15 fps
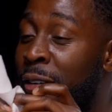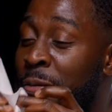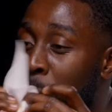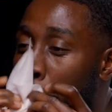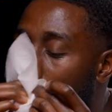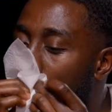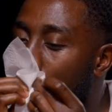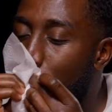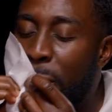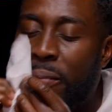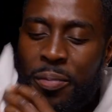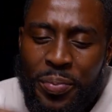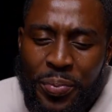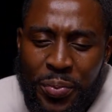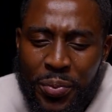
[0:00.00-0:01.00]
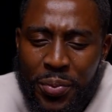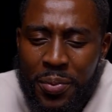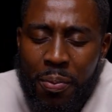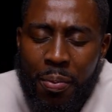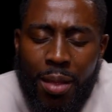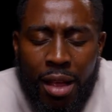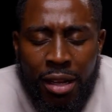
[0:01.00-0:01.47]
food to begin with.
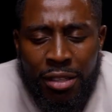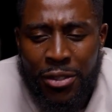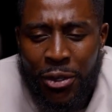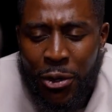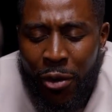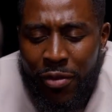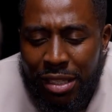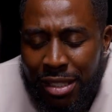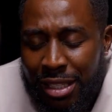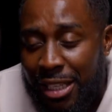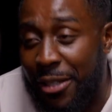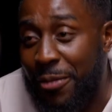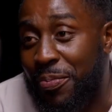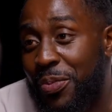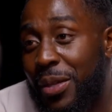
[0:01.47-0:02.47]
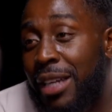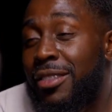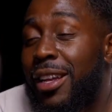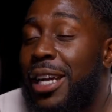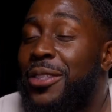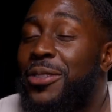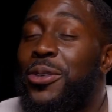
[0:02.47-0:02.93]
And then
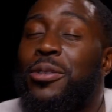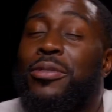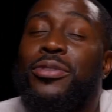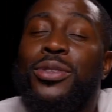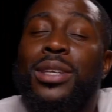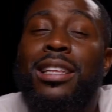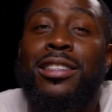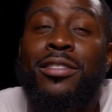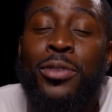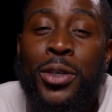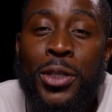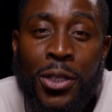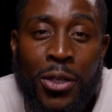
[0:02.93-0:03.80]
one of my